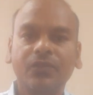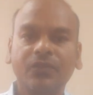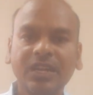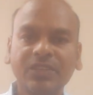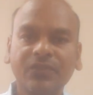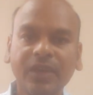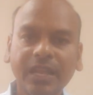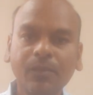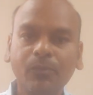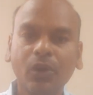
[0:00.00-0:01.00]
Friends,
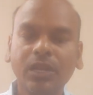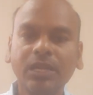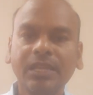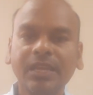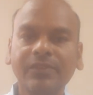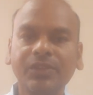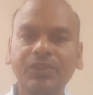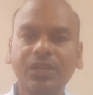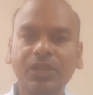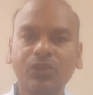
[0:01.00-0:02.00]
very important thing which
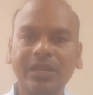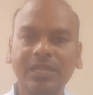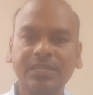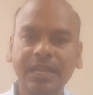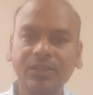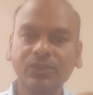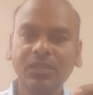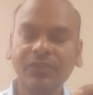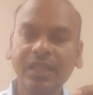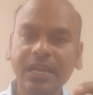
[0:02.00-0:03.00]
you need to understand. You
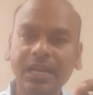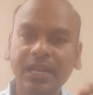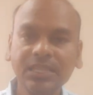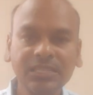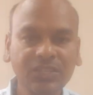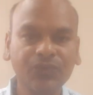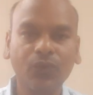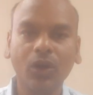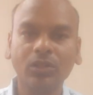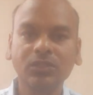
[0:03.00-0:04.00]
see, when the currencies
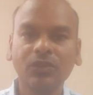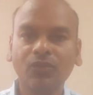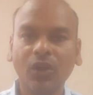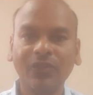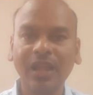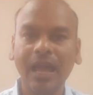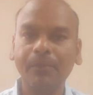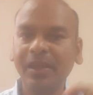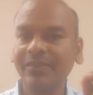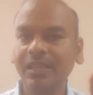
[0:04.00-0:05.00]
falls, what will
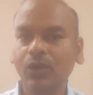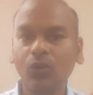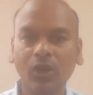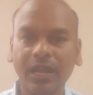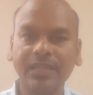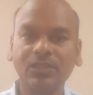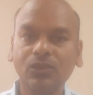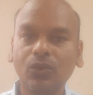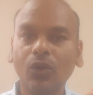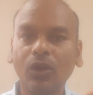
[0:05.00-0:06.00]
happen when the gold rise?
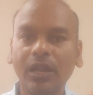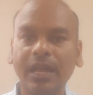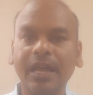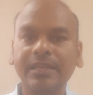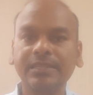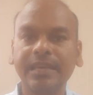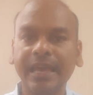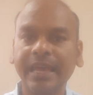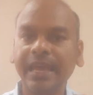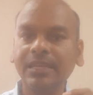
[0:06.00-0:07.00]
Gold rise
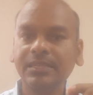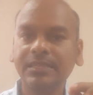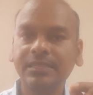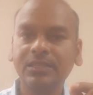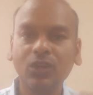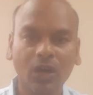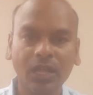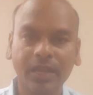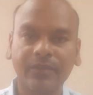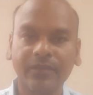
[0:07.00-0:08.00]
against
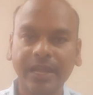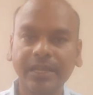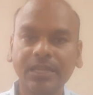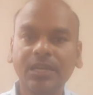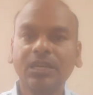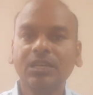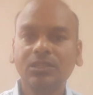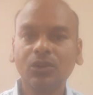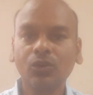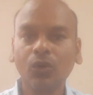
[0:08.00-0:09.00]
dollar, right?
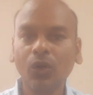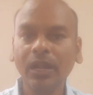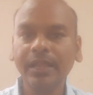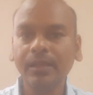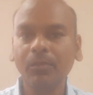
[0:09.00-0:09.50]
Gold in the